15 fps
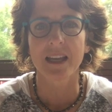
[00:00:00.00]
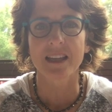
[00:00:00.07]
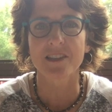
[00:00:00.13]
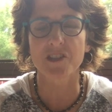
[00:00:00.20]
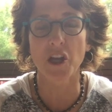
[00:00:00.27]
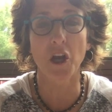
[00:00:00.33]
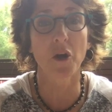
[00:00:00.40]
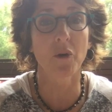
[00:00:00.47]

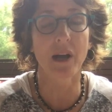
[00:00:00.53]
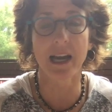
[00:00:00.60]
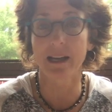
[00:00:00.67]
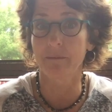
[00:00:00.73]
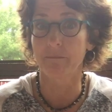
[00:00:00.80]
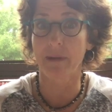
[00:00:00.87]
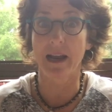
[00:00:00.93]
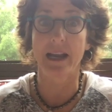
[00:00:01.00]
So I
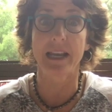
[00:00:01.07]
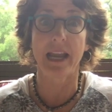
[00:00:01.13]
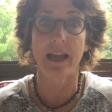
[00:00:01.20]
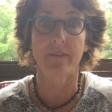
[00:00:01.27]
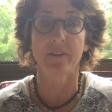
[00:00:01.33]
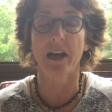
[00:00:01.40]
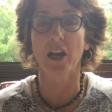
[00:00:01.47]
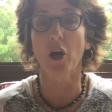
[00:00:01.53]
might
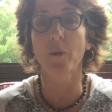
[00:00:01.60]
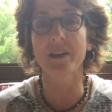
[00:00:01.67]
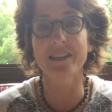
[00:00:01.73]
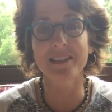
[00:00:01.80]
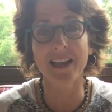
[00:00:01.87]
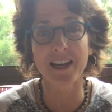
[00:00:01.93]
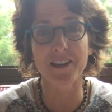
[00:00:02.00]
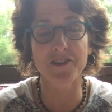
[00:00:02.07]
have not always
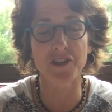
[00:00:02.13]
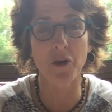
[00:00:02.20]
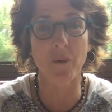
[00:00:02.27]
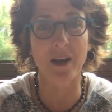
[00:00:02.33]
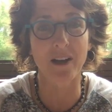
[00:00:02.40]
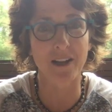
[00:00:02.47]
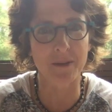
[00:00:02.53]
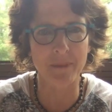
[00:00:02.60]
done it so
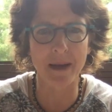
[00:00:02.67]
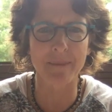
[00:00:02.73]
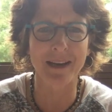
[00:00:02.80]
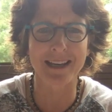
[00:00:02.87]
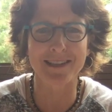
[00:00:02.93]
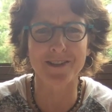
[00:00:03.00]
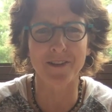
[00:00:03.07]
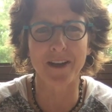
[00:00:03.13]
well, and maybe I
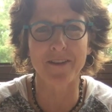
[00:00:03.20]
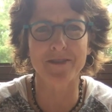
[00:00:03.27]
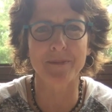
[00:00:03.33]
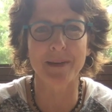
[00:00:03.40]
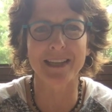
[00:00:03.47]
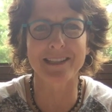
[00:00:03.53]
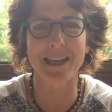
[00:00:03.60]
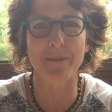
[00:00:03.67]
still have
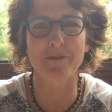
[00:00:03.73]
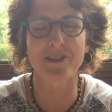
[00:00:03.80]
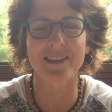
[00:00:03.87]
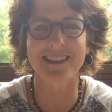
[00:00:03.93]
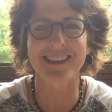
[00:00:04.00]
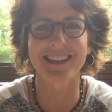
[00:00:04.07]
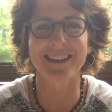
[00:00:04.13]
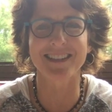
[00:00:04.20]
some
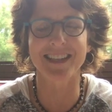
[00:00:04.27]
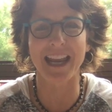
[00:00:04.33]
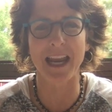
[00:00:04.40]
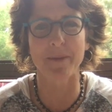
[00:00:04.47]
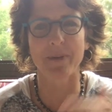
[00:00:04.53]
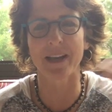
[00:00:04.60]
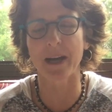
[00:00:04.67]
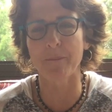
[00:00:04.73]
exceptions to this
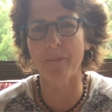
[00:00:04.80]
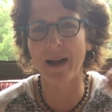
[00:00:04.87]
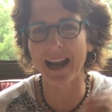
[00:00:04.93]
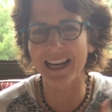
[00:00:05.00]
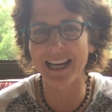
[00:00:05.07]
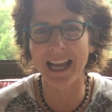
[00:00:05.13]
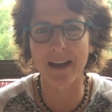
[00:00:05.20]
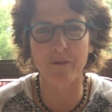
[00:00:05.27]
day, but I
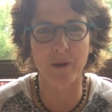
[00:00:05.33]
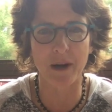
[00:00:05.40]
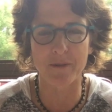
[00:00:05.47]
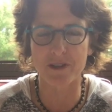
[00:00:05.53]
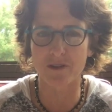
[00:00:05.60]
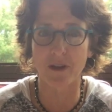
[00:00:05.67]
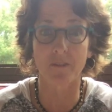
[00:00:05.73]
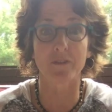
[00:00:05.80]
might have, when I
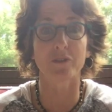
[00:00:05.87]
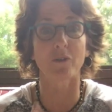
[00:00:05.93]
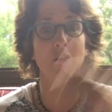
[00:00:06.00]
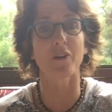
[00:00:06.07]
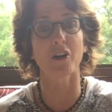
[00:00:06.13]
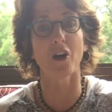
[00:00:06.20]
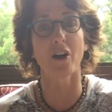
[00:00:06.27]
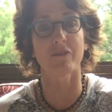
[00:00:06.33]
was 12,
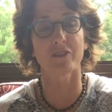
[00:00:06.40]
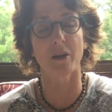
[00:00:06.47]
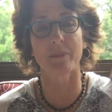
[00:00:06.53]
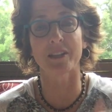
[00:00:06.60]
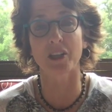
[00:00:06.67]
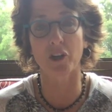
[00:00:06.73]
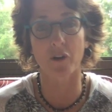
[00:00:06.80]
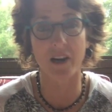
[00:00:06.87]
thrown a golf club
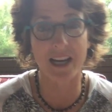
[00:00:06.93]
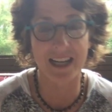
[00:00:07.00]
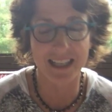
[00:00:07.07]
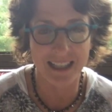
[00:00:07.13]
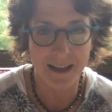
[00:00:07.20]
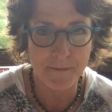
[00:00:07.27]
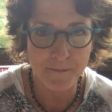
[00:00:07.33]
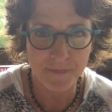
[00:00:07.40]
in the creek.
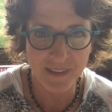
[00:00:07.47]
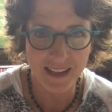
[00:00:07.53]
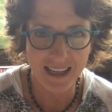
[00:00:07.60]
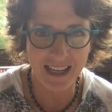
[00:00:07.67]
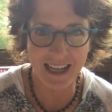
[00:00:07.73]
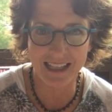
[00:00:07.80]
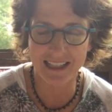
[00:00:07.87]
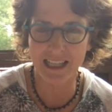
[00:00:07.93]

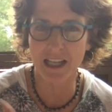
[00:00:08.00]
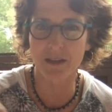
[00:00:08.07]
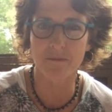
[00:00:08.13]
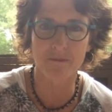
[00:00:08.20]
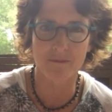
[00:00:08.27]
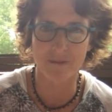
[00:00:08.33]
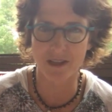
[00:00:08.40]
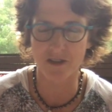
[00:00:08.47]
Had to get
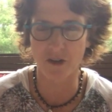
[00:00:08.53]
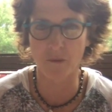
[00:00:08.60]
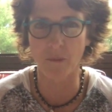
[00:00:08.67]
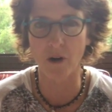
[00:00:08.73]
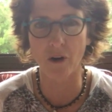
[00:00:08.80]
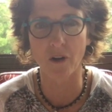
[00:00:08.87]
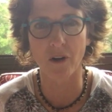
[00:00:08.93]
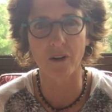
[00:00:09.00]
Mr.
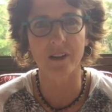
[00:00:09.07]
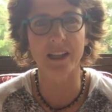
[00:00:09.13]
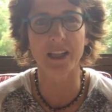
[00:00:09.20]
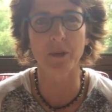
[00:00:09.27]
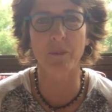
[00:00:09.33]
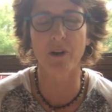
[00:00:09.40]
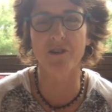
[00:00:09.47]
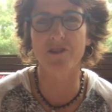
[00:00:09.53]
Merle in
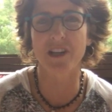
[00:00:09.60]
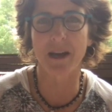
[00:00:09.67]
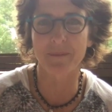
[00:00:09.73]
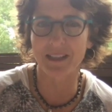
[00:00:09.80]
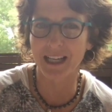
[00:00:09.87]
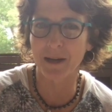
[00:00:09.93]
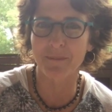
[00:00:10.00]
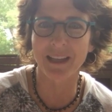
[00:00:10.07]
the pro shop
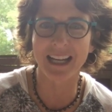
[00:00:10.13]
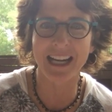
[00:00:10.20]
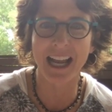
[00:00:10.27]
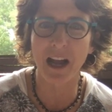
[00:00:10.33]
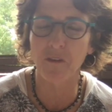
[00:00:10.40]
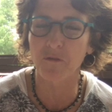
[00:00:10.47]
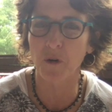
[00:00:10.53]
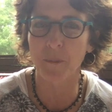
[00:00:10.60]
to come get it
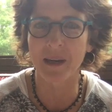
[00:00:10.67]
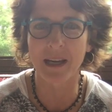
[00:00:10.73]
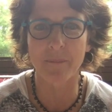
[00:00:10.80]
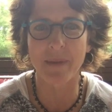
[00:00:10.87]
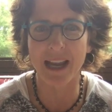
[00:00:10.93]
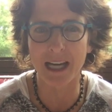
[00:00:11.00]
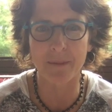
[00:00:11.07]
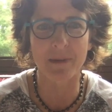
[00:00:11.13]
out for me and
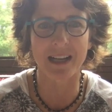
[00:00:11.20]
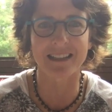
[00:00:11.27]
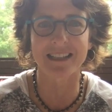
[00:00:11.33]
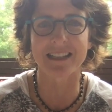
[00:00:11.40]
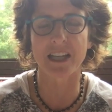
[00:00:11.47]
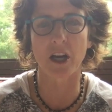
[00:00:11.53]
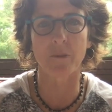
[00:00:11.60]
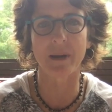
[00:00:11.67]
beg him not to
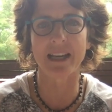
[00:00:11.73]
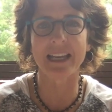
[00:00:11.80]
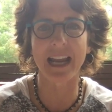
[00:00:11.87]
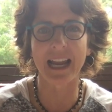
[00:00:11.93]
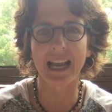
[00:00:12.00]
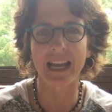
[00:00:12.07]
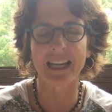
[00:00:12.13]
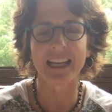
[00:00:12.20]
tell my
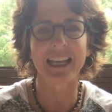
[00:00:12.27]
dad.